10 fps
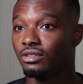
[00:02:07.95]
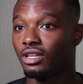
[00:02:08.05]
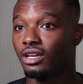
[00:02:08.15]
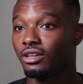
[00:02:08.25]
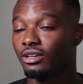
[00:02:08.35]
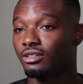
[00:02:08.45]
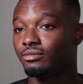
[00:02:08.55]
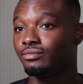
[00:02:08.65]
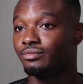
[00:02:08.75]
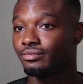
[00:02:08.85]
Like
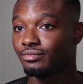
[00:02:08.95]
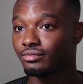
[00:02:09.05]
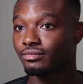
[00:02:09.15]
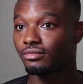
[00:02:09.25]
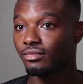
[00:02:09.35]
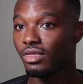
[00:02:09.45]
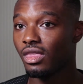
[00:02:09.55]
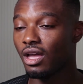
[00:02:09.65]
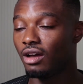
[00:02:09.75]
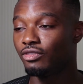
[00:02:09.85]
um,
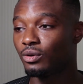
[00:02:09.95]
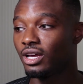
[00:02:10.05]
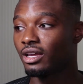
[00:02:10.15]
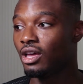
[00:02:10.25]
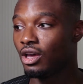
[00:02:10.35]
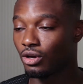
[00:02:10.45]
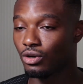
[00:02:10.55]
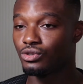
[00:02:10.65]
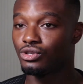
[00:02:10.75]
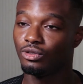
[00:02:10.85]
I feel like
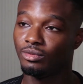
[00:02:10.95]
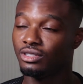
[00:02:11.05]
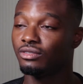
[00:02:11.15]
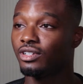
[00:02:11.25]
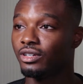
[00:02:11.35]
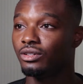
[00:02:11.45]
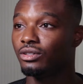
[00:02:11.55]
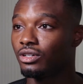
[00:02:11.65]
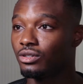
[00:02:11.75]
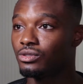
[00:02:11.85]
Coach Newby is a very good
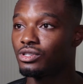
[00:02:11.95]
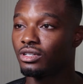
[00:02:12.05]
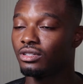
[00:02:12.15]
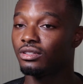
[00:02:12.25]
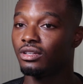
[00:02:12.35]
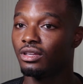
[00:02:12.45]
coach and